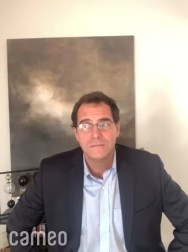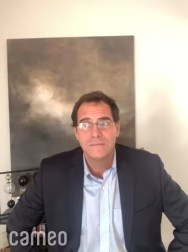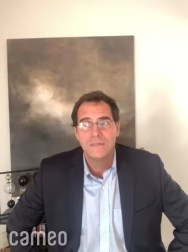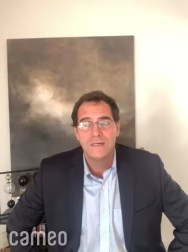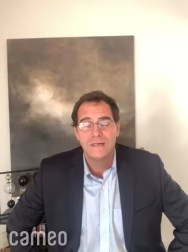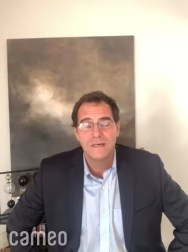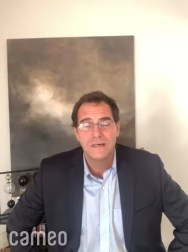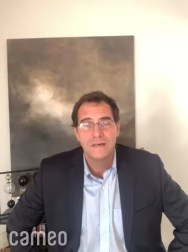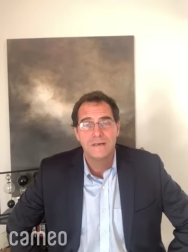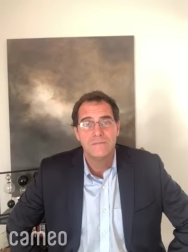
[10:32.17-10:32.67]

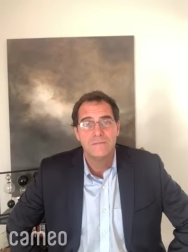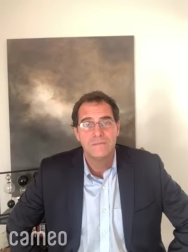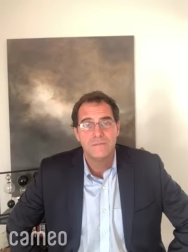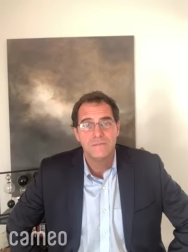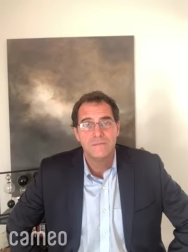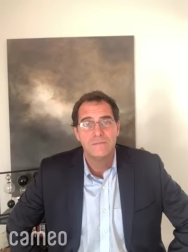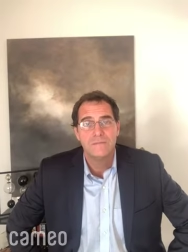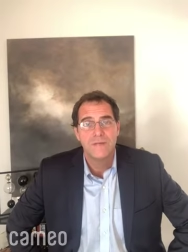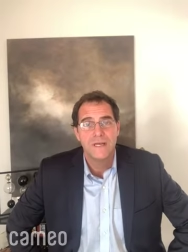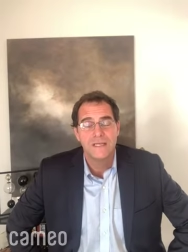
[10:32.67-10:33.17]
uh,
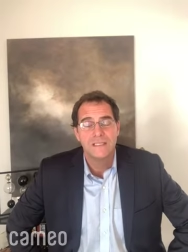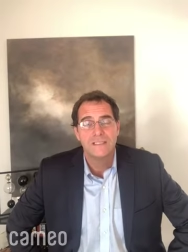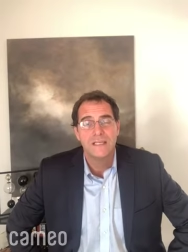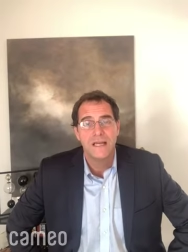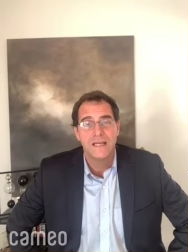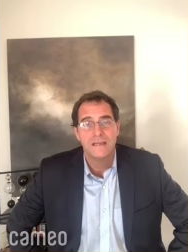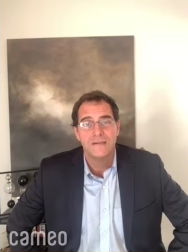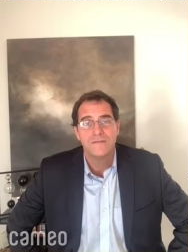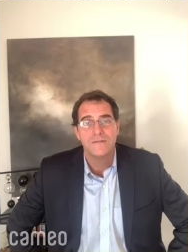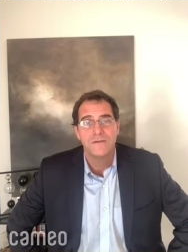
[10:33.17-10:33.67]

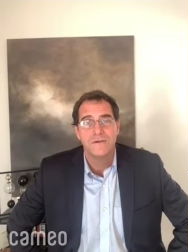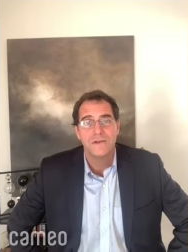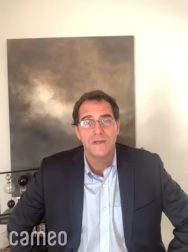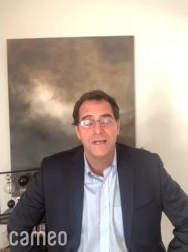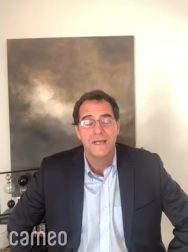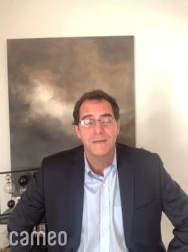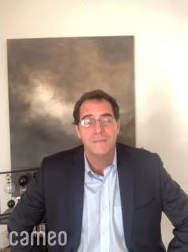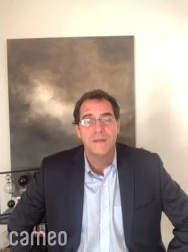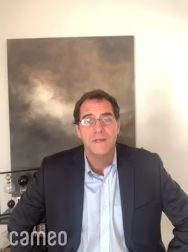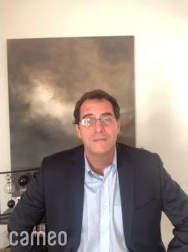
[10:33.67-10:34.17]
excited for you,
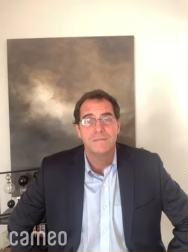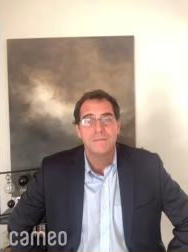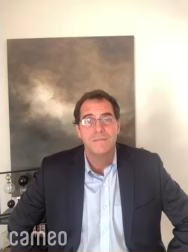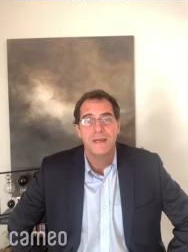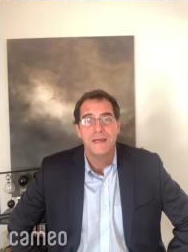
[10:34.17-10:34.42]
Amy.